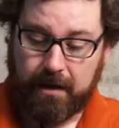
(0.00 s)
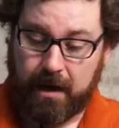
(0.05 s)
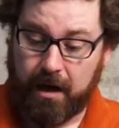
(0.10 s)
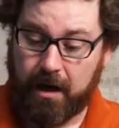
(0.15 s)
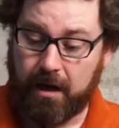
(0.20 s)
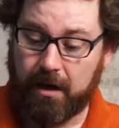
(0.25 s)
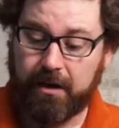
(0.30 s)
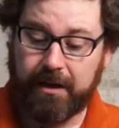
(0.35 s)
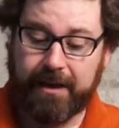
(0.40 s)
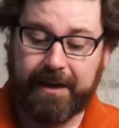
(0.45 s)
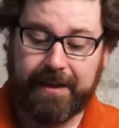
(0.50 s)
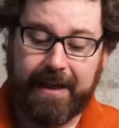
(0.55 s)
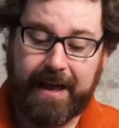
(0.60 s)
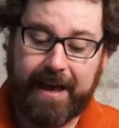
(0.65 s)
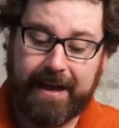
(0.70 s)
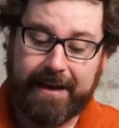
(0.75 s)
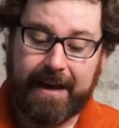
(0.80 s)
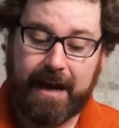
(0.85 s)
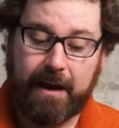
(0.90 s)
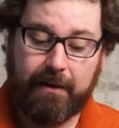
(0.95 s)
Oh, look at
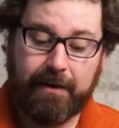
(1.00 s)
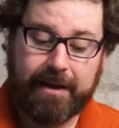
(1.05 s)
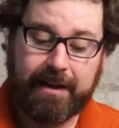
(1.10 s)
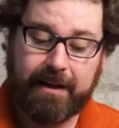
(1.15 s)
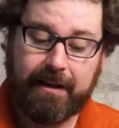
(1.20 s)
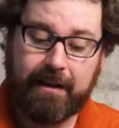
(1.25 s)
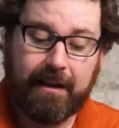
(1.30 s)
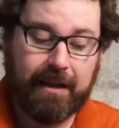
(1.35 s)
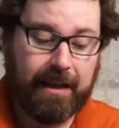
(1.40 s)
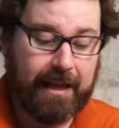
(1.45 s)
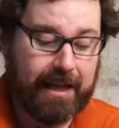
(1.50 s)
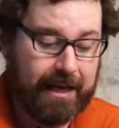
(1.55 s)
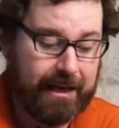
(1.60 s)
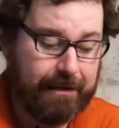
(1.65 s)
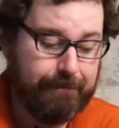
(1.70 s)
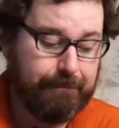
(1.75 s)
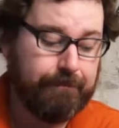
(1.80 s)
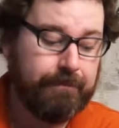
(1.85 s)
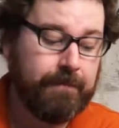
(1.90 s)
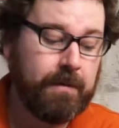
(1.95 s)
that, now I can
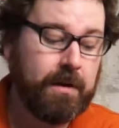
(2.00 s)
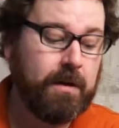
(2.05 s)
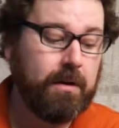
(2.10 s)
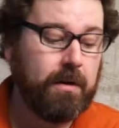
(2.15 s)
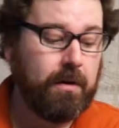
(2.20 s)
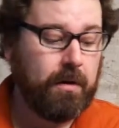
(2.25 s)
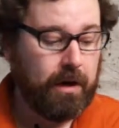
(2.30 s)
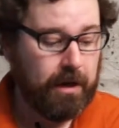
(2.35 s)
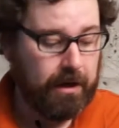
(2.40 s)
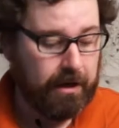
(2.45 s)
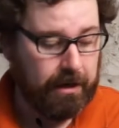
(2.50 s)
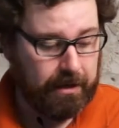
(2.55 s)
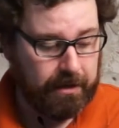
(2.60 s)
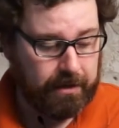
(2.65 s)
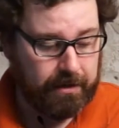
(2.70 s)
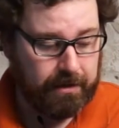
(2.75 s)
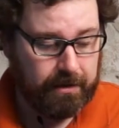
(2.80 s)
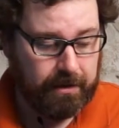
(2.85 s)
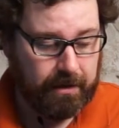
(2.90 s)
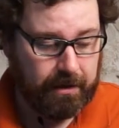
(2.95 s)
claim
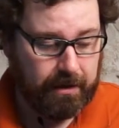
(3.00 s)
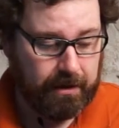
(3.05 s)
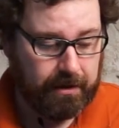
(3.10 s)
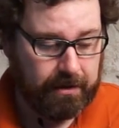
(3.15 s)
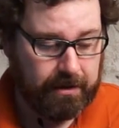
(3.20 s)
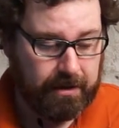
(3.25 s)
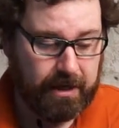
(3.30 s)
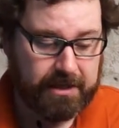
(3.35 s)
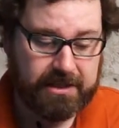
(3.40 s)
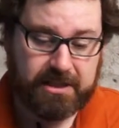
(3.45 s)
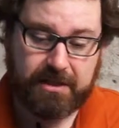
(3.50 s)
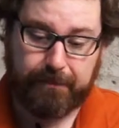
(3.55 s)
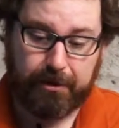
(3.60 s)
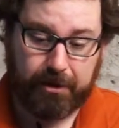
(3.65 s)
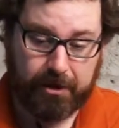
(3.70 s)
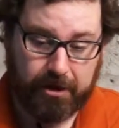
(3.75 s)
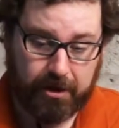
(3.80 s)
a customer